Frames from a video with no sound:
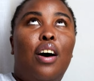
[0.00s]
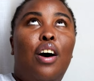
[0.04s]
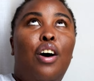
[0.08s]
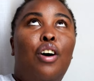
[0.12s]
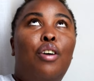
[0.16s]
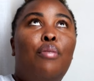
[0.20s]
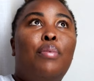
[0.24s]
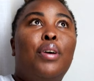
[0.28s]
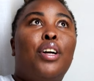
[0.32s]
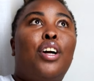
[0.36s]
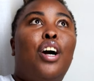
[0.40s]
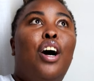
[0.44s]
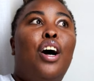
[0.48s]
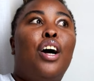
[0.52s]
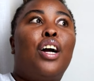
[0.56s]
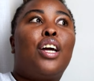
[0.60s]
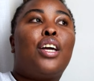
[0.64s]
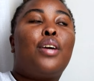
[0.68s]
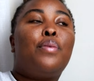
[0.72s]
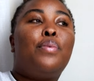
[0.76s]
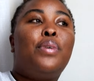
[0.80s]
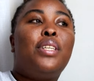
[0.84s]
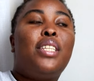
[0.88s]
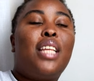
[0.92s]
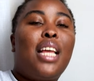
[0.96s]
Oh my god,
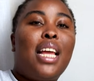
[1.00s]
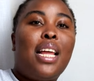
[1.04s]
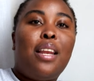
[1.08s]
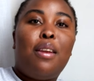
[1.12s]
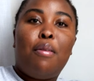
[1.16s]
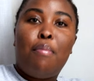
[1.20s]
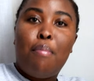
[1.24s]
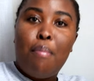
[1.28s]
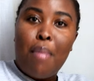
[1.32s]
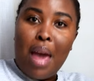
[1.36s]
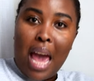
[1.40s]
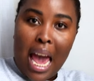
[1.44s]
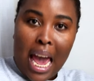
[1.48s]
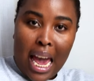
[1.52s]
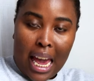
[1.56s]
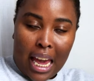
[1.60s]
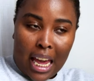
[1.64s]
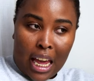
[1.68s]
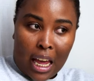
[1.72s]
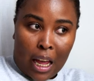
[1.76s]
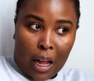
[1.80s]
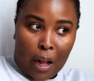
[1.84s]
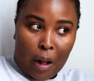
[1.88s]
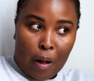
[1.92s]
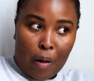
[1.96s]
it was in
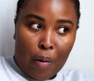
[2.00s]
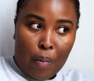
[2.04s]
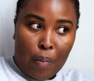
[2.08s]
May.